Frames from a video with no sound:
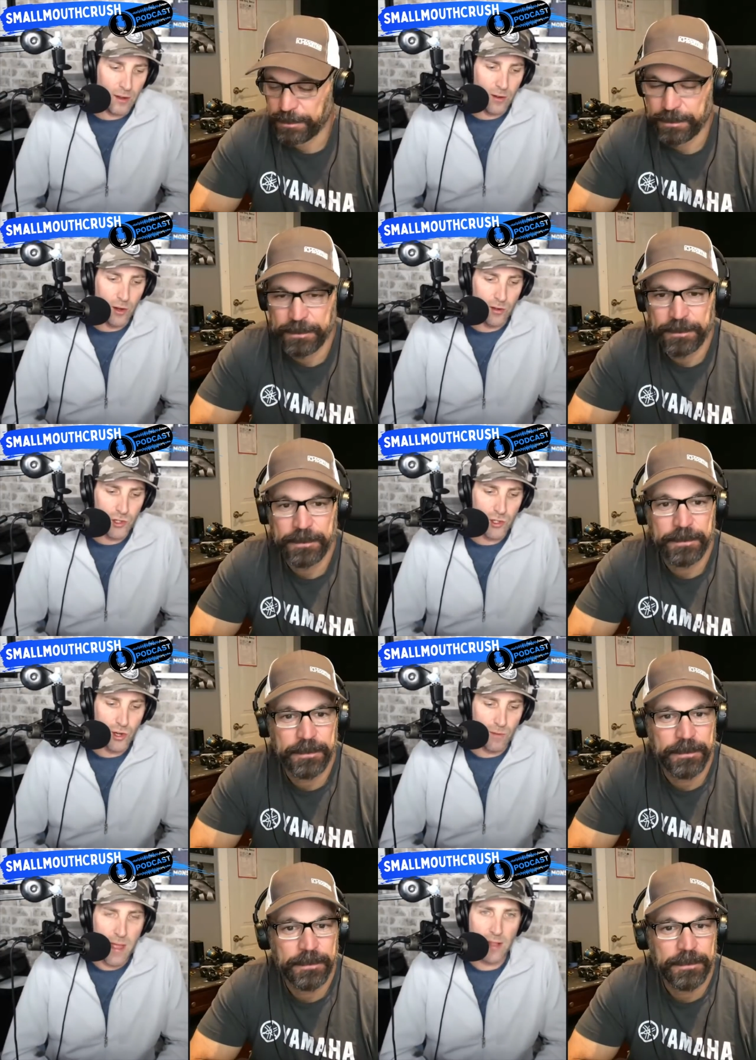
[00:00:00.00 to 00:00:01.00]
Speaker 1: your your
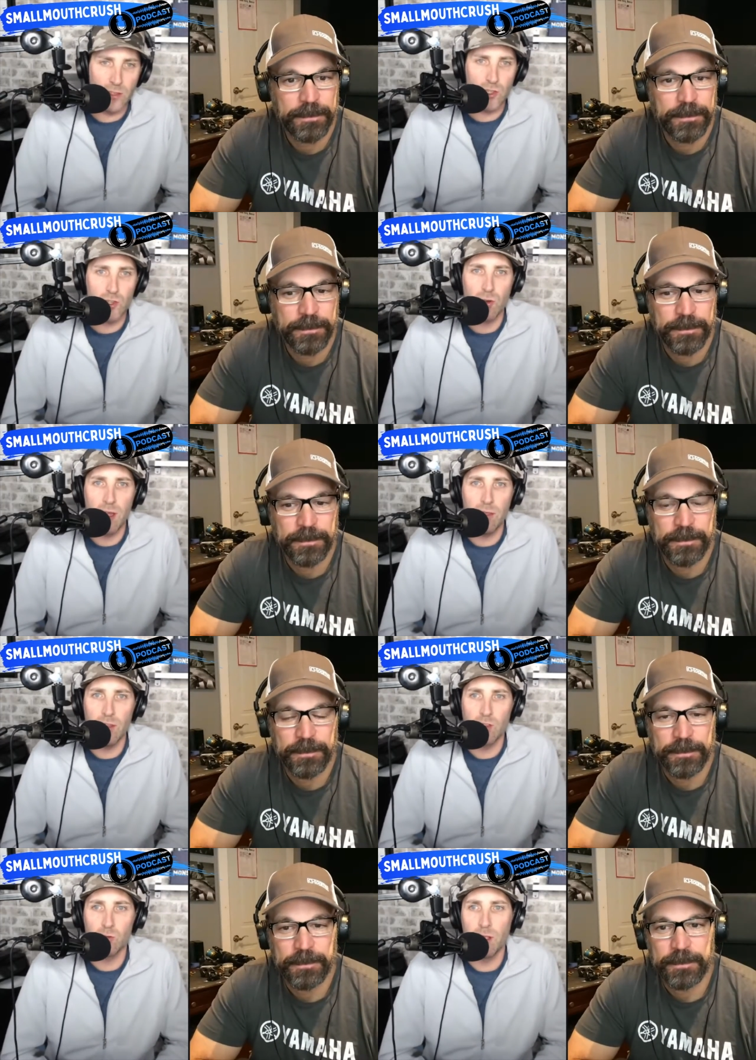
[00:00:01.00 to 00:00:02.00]
main strength is
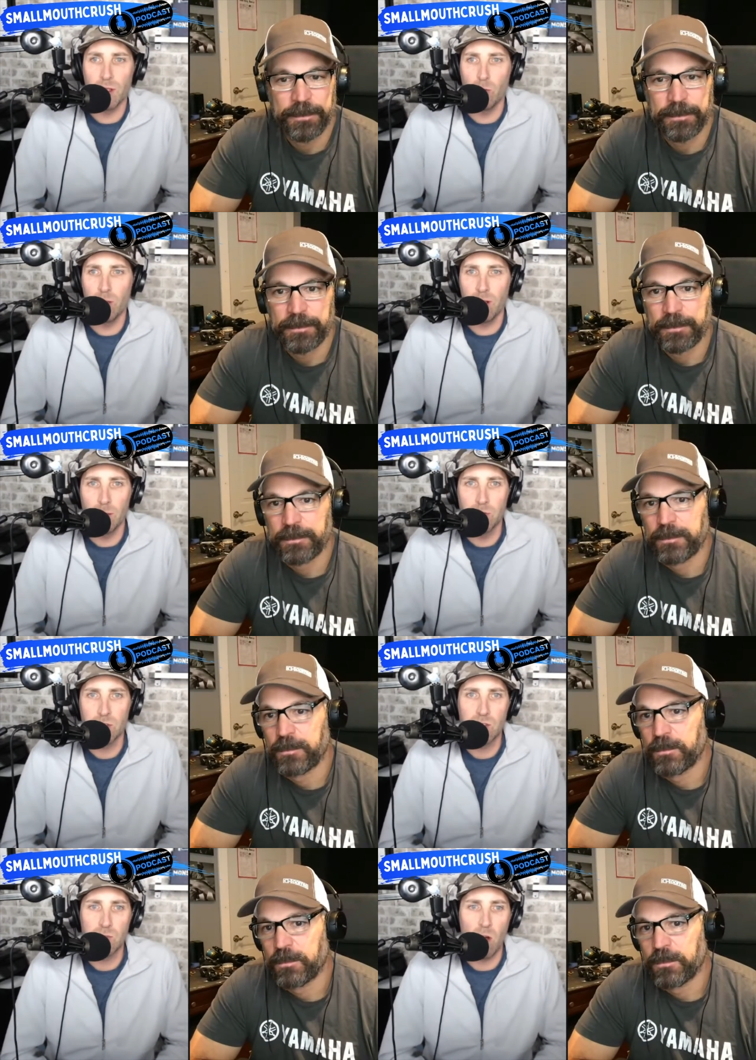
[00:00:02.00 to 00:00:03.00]
when it when it comes to
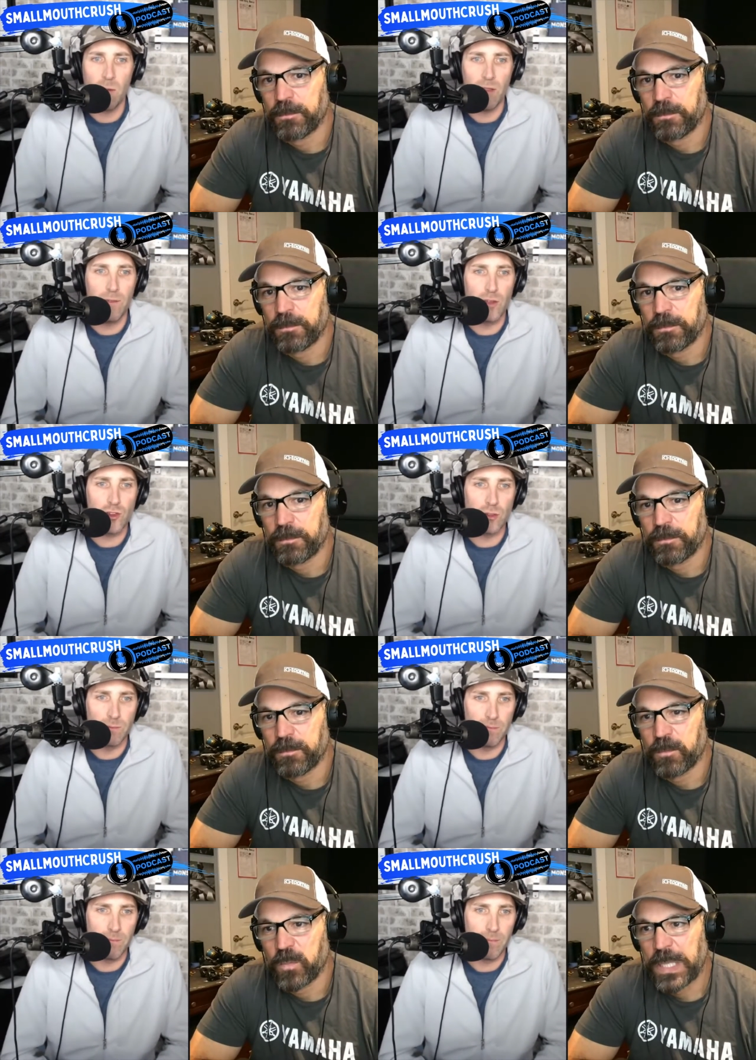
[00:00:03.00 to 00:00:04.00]
smallmouth fishing?
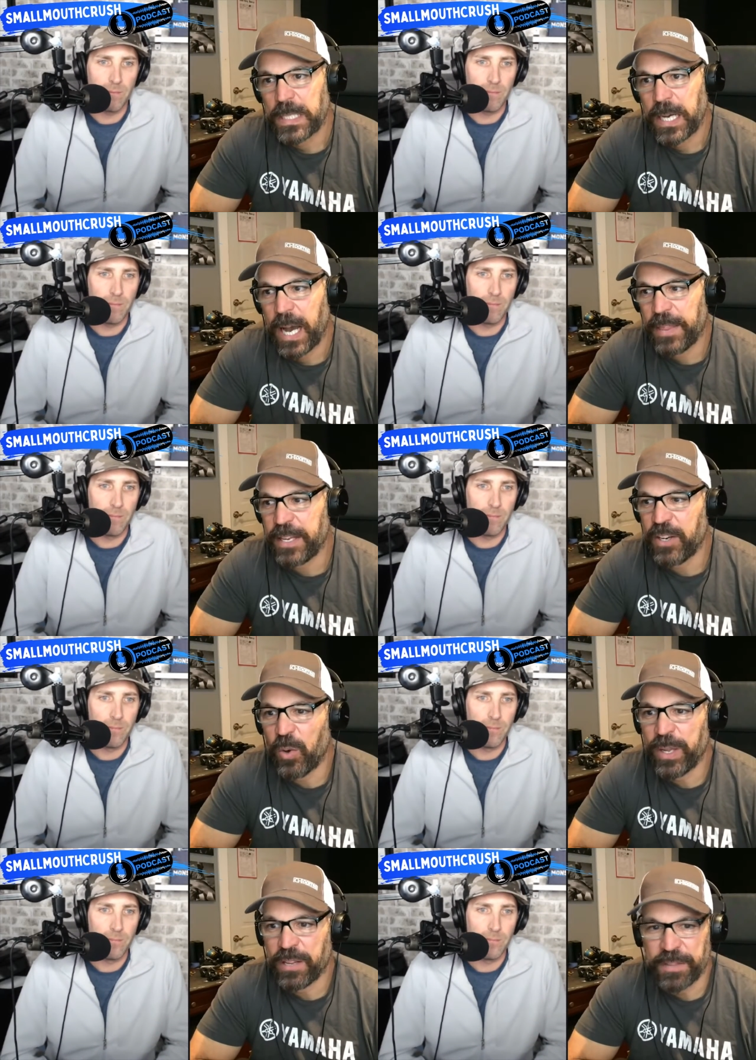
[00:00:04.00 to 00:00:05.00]
Speaker 2: I think knowing
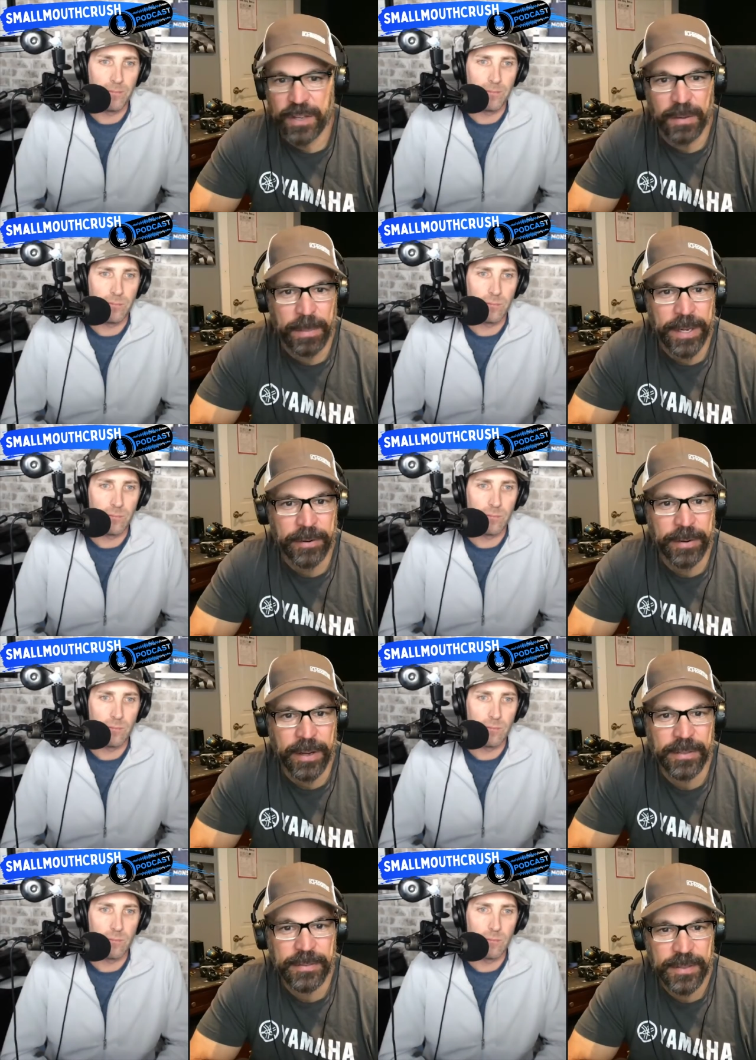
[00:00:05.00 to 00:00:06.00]
if they're going to bite or not.
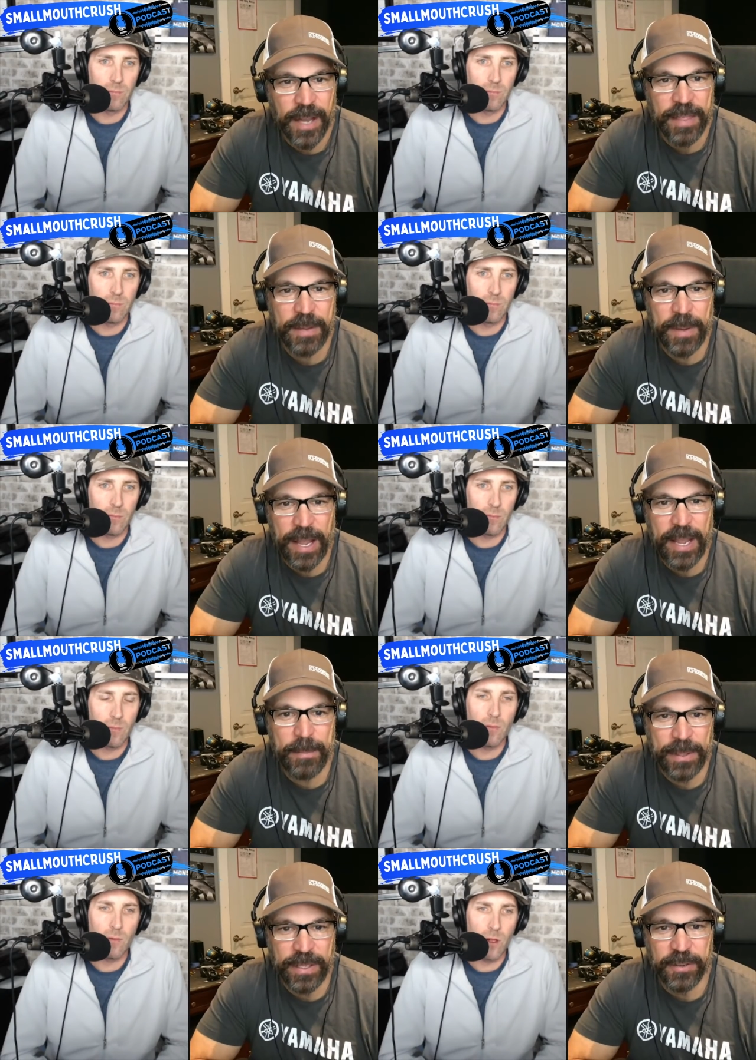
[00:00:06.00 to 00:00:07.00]
I think my
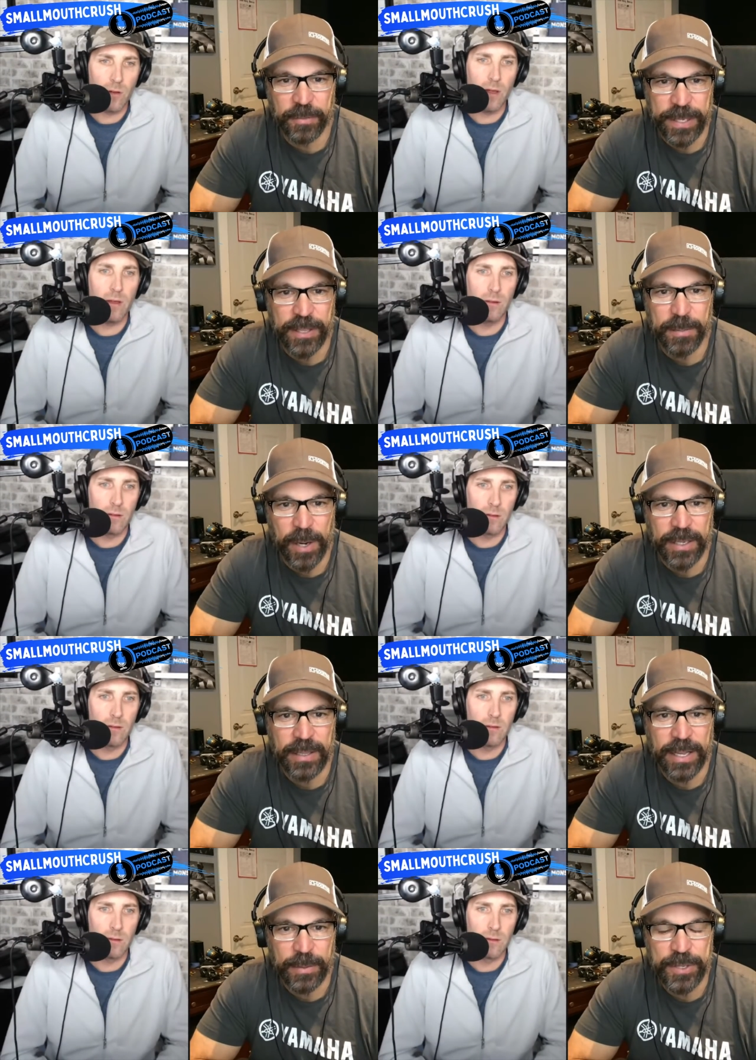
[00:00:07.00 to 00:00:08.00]
ability okay. to read their body
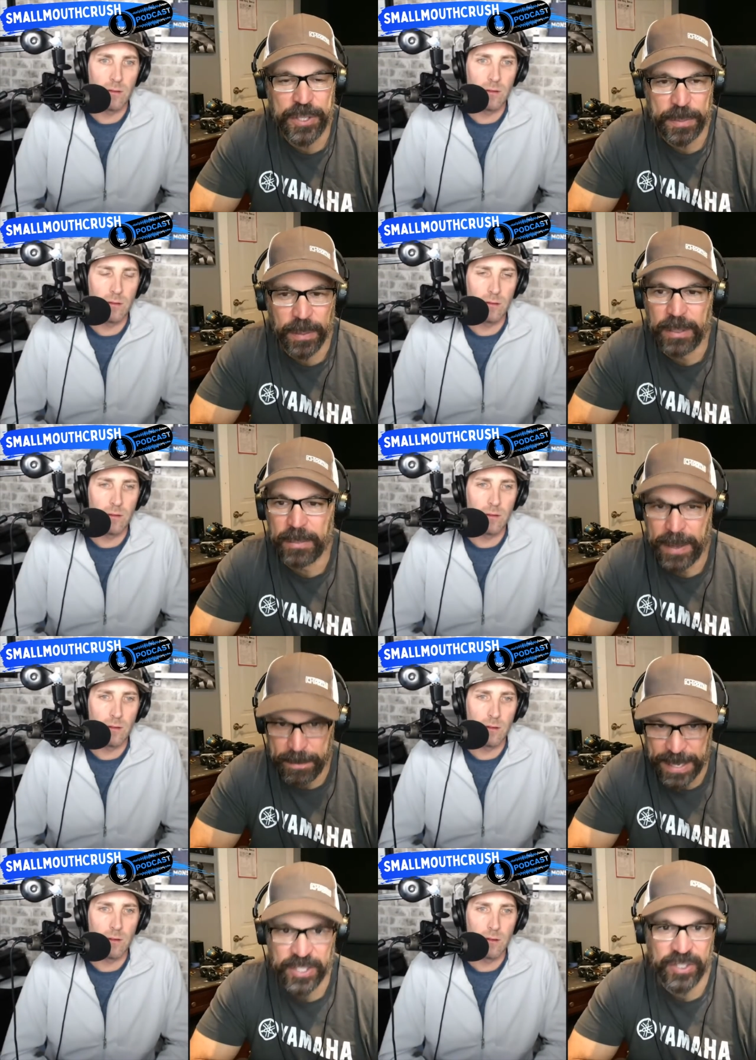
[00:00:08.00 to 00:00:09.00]
language is probably my
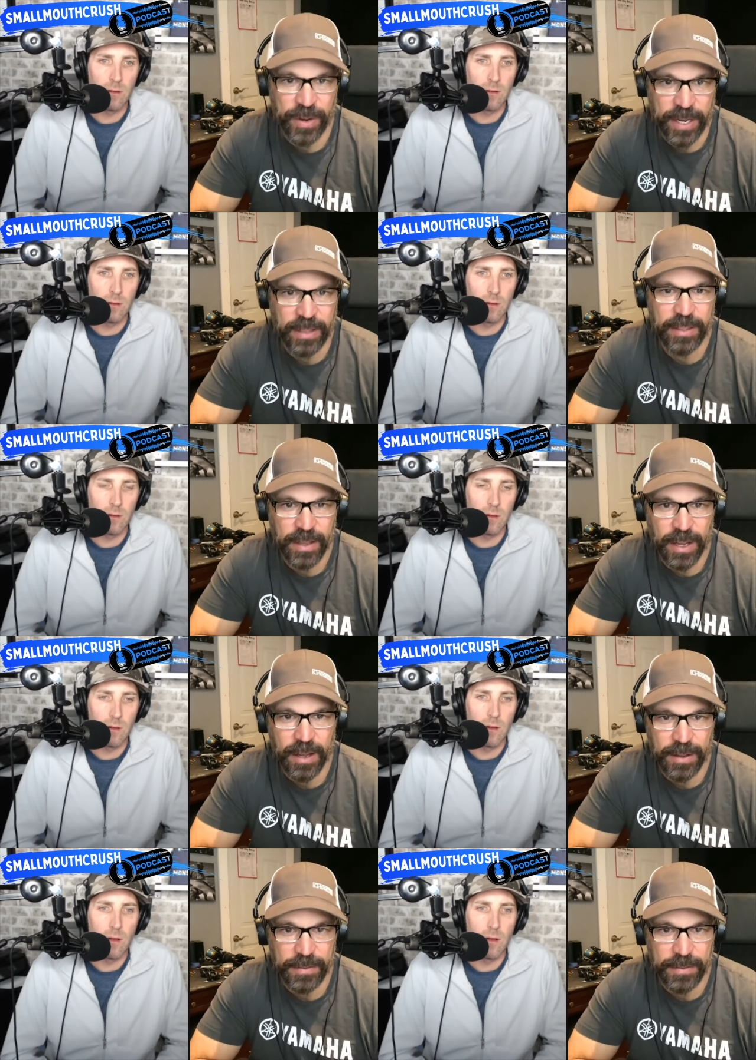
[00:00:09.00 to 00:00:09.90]
best strength uh,